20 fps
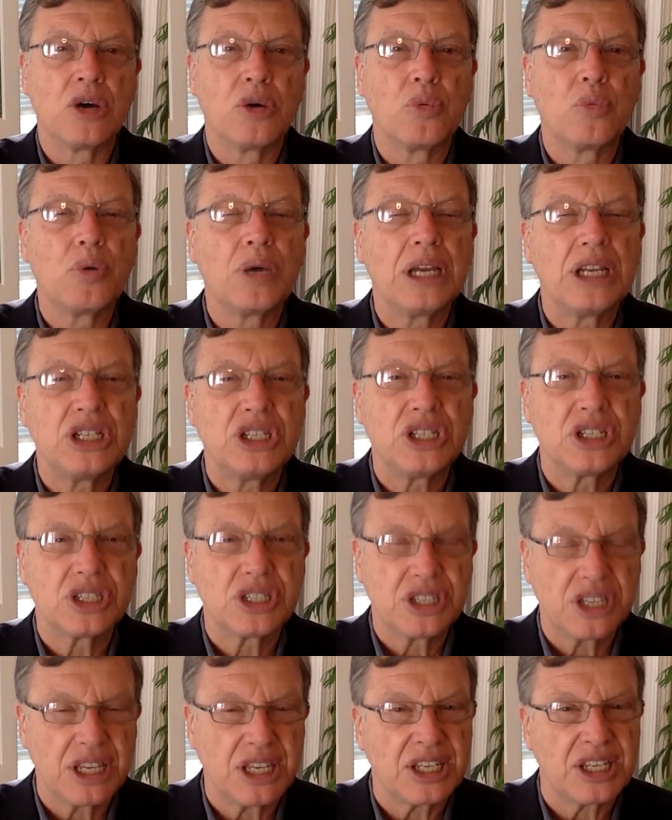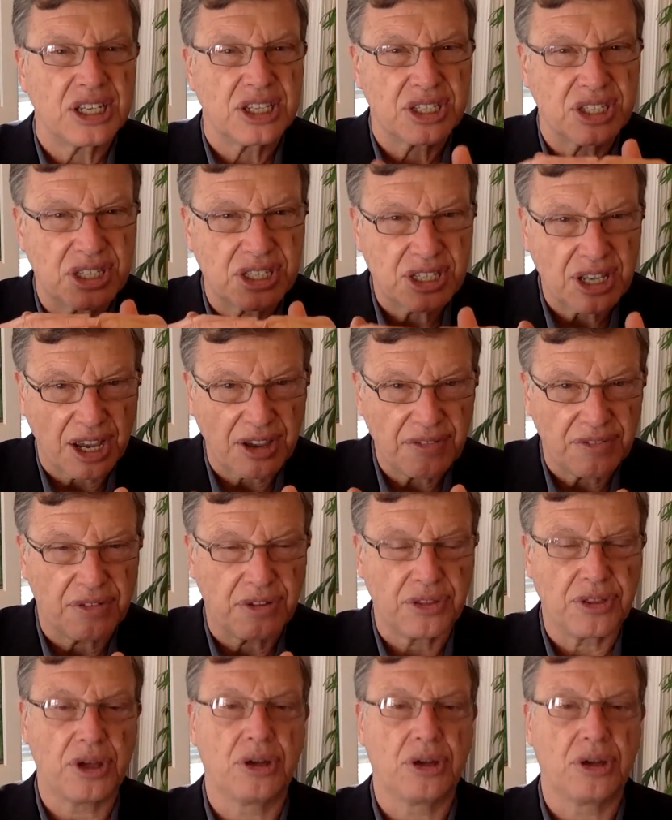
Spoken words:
We just need to stifle